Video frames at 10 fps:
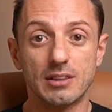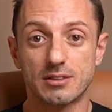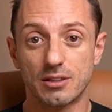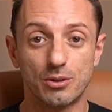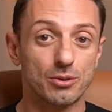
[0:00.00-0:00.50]

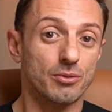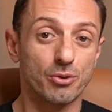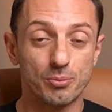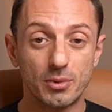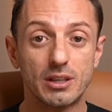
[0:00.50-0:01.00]
So
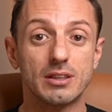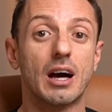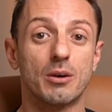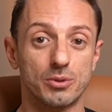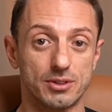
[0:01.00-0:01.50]
for me,
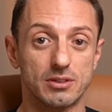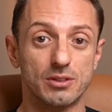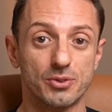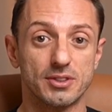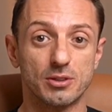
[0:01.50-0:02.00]
that was the
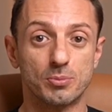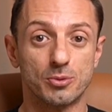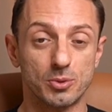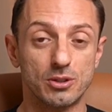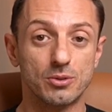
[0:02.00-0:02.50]
differences
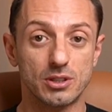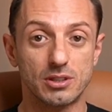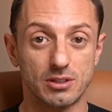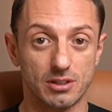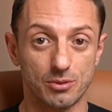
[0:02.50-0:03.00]
between
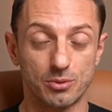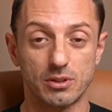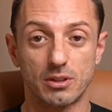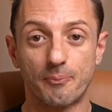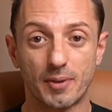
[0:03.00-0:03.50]
Unity and Unreal.